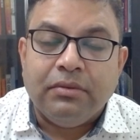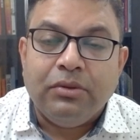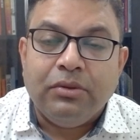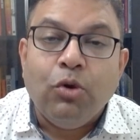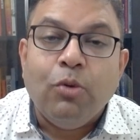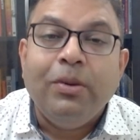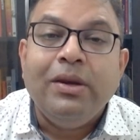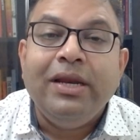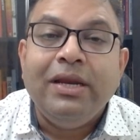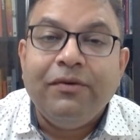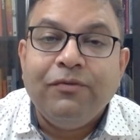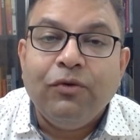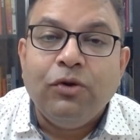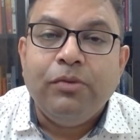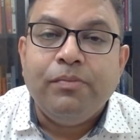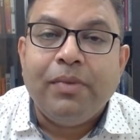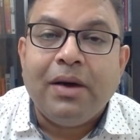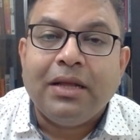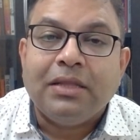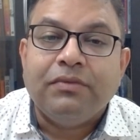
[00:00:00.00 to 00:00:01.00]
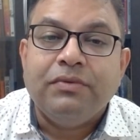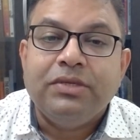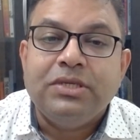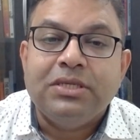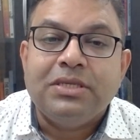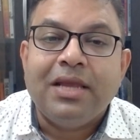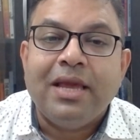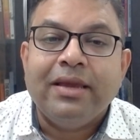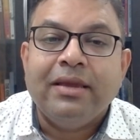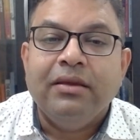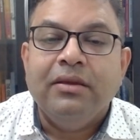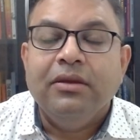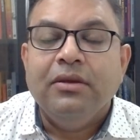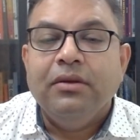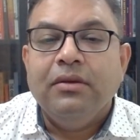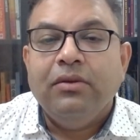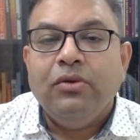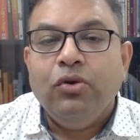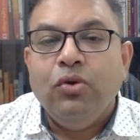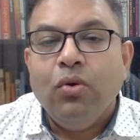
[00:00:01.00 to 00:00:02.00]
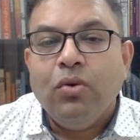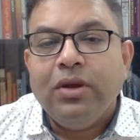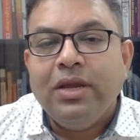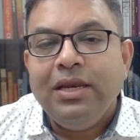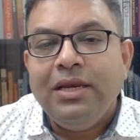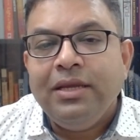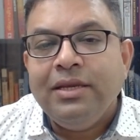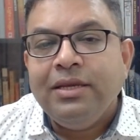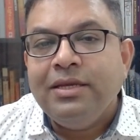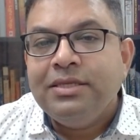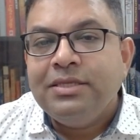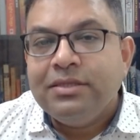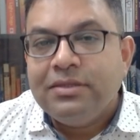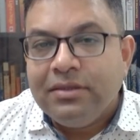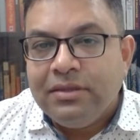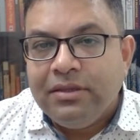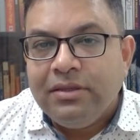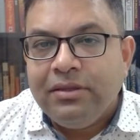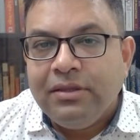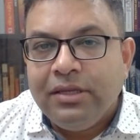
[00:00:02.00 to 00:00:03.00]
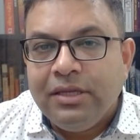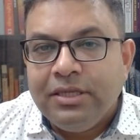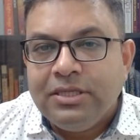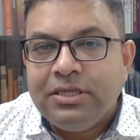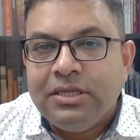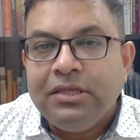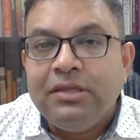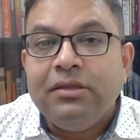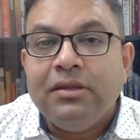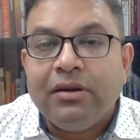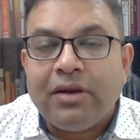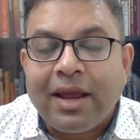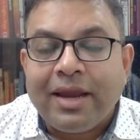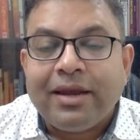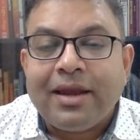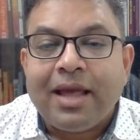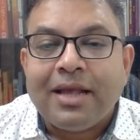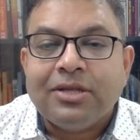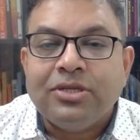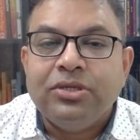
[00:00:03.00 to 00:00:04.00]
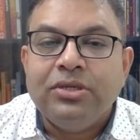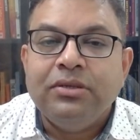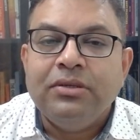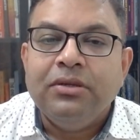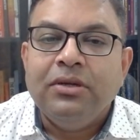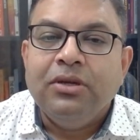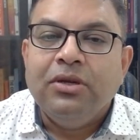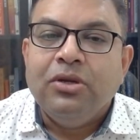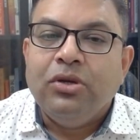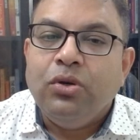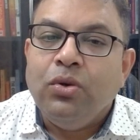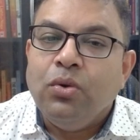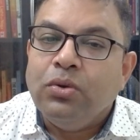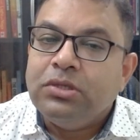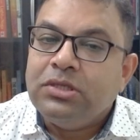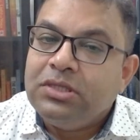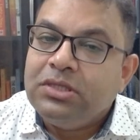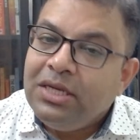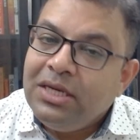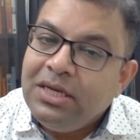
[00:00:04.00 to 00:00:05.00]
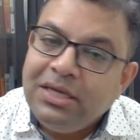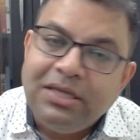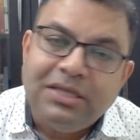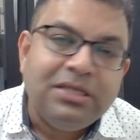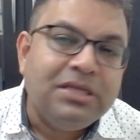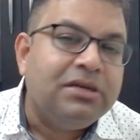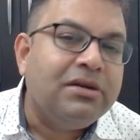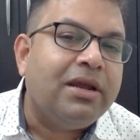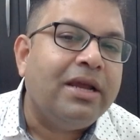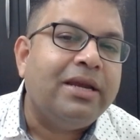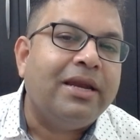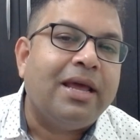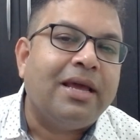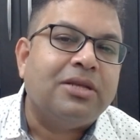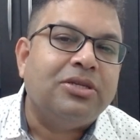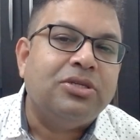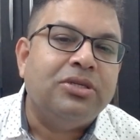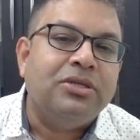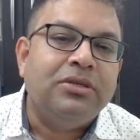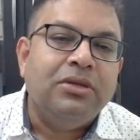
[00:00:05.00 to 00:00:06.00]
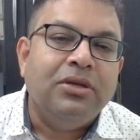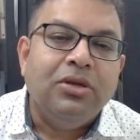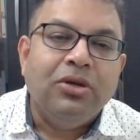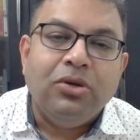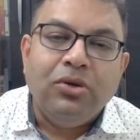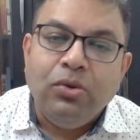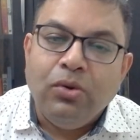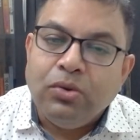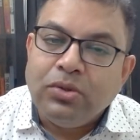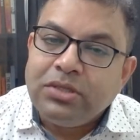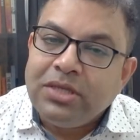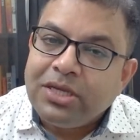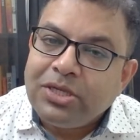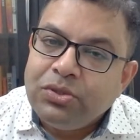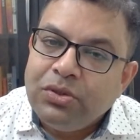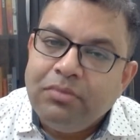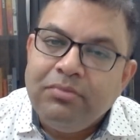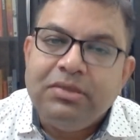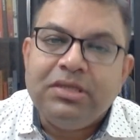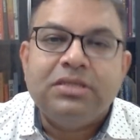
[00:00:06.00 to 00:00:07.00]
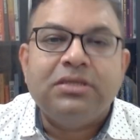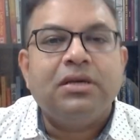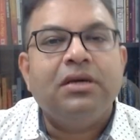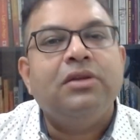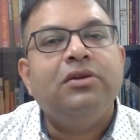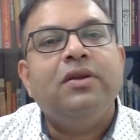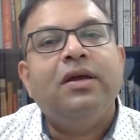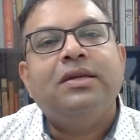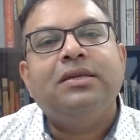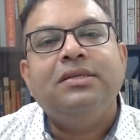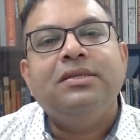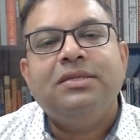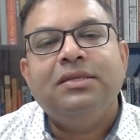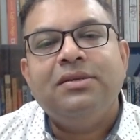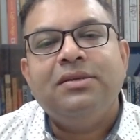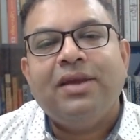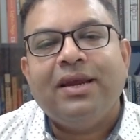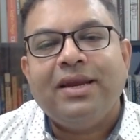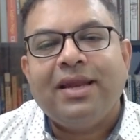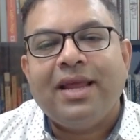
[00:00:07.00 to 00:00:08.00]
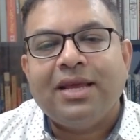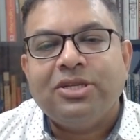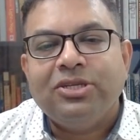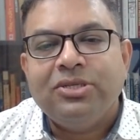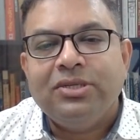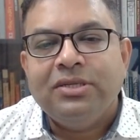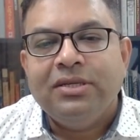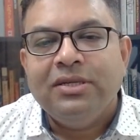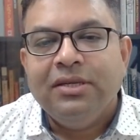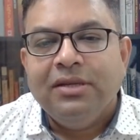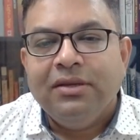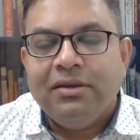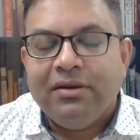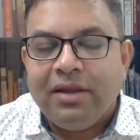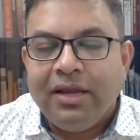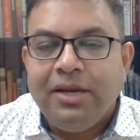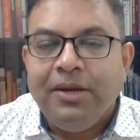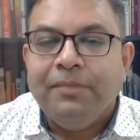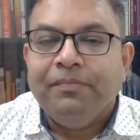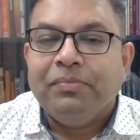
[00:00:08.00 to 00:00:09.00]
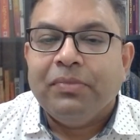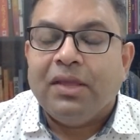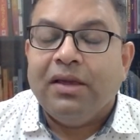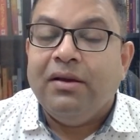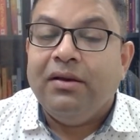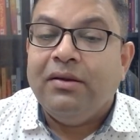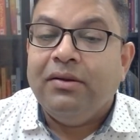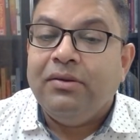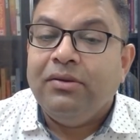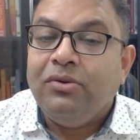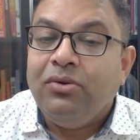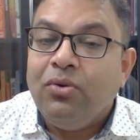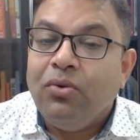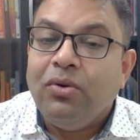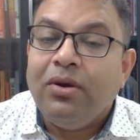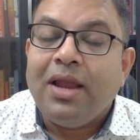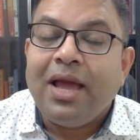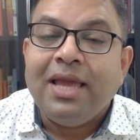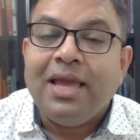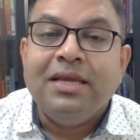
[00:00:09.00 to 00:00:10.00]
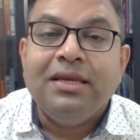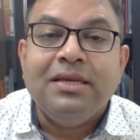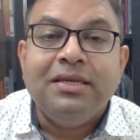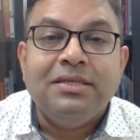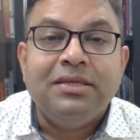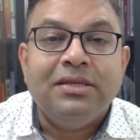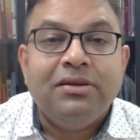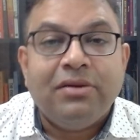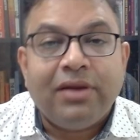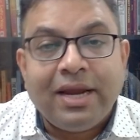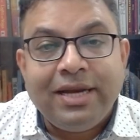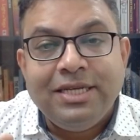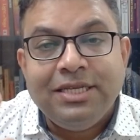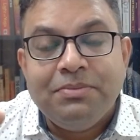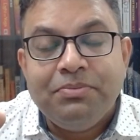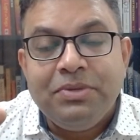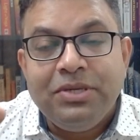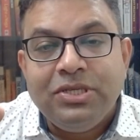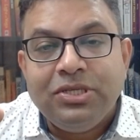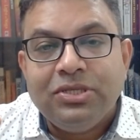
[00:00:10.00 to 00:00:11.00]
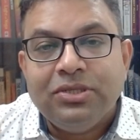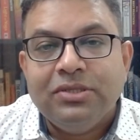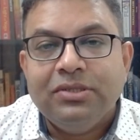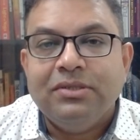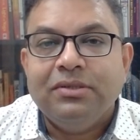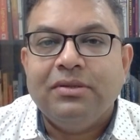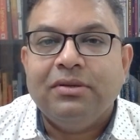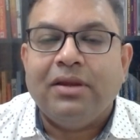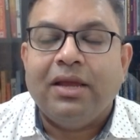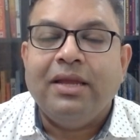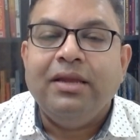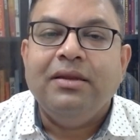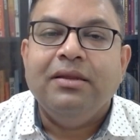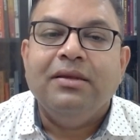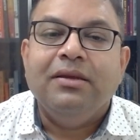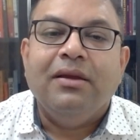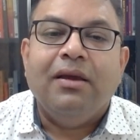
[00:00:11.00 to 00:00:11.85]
Noble Eightfold Path, which is like no killing is in right action, no stealing is in right action, no sexual misconduct is in right action, right? No lying is in right speech, right?